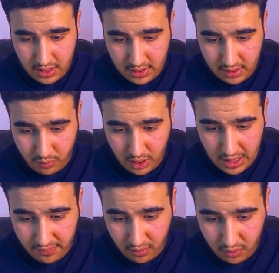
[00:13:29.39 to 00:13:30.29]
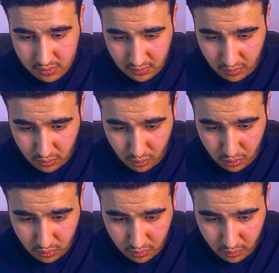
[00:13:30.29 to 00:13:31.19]
And we have also,
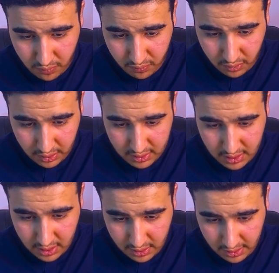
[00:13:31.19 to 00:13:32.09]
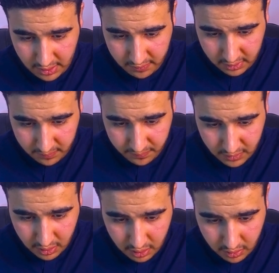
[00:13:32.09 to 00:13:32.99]
oh, we forget the R11,
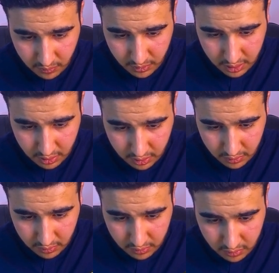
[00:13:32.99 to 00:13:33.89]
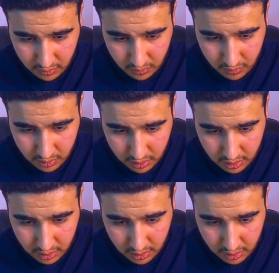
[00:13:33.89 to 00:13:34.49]
R1, R2,